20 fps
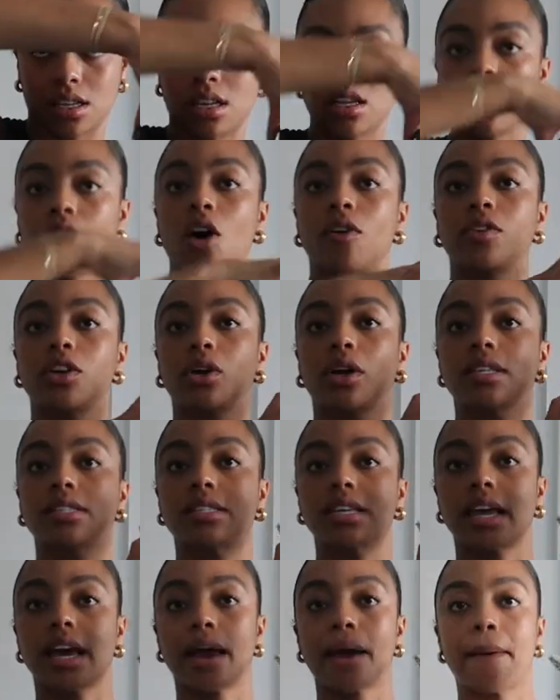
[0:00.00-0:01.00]
Hopefully you can
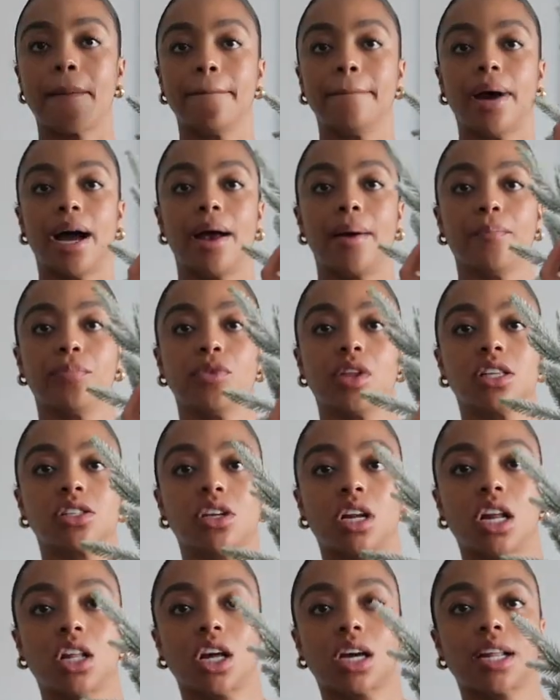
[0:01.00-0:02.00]
see it, but it's
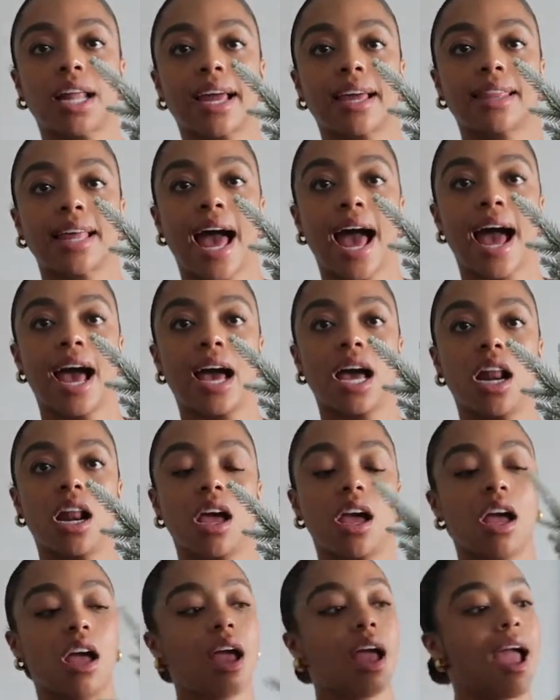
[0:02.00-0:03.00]
gonna look like that.
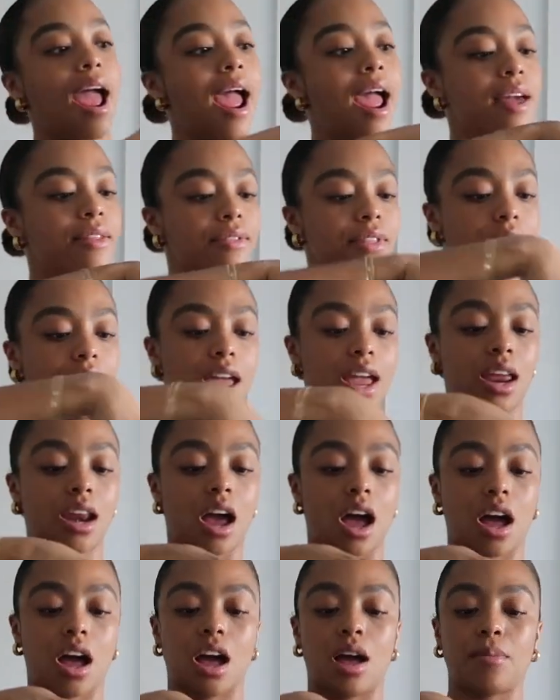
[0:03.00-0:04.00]
And then
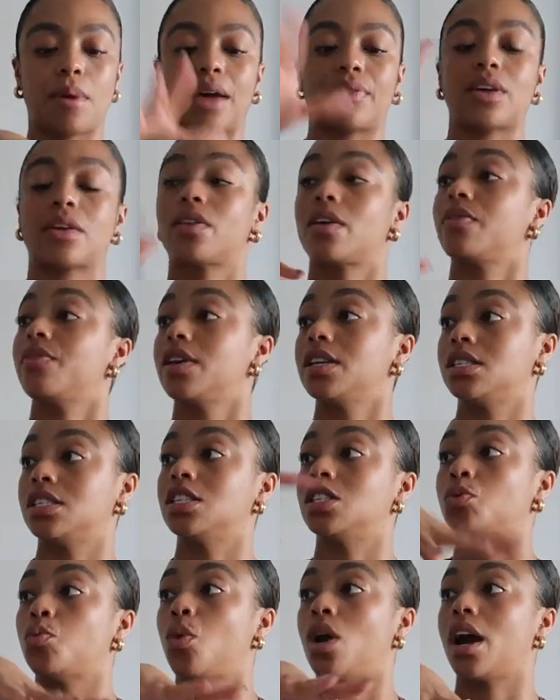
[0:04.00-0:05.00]
I think that this
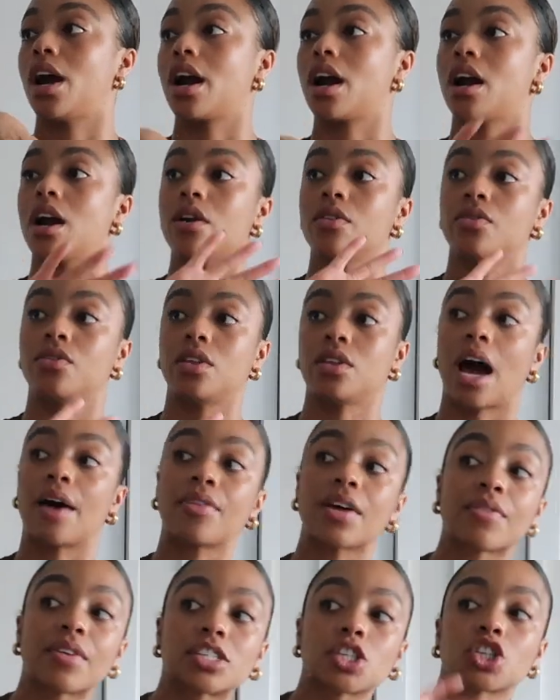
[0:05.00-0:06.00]
is where, I
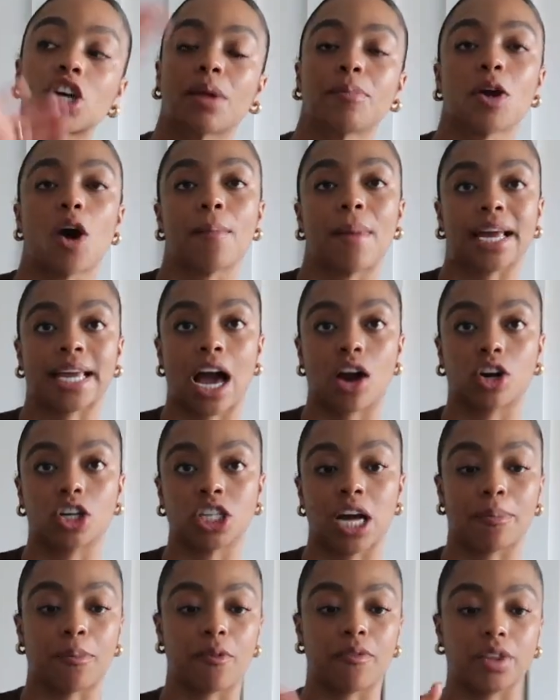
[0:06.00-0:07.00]
think this is gonna be on my
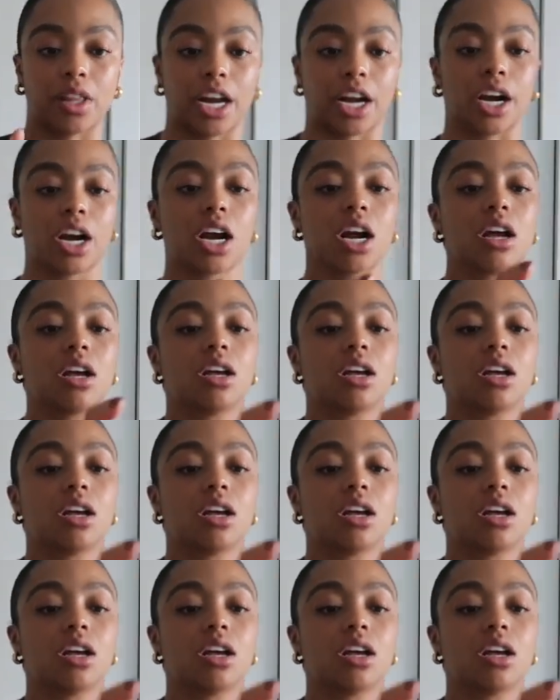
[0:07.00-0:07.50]
countertop over there.